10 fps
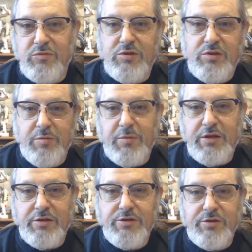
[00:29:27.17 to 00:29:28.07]

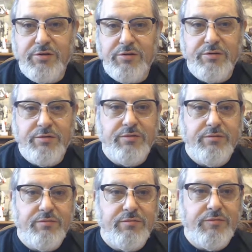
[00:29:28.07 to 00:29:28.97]
Demolisher.
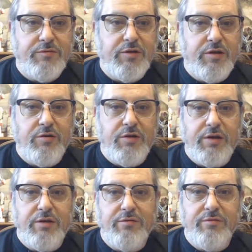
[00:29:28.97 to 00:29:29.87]
Okay.
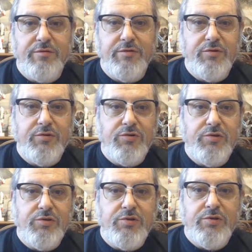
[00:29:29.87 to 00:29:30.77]

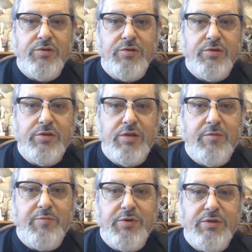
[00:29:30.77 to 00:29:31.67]
So
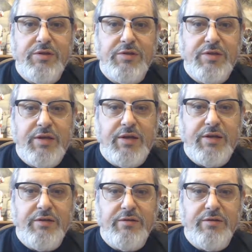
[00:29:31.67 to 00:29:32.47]
that puts us at...